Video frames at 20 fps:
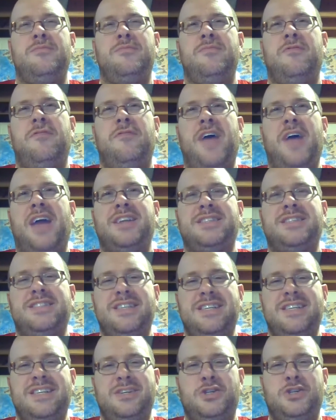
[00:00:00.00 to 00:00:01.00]

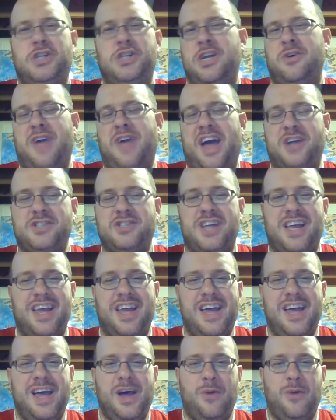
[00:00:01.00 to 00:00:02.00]
fantasy geocaching,
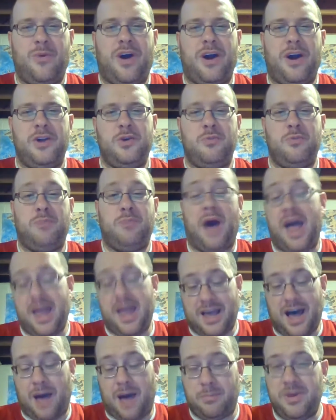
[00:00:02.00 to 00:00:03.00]
where you buy a
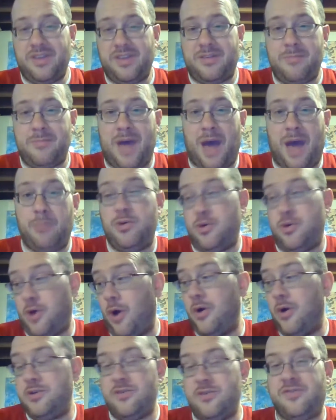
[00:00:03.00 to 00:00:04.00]
copy of the map, you
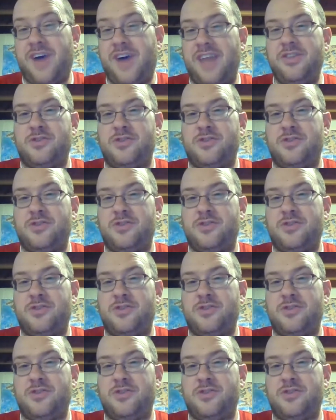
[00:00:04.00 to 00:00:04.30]
go and you find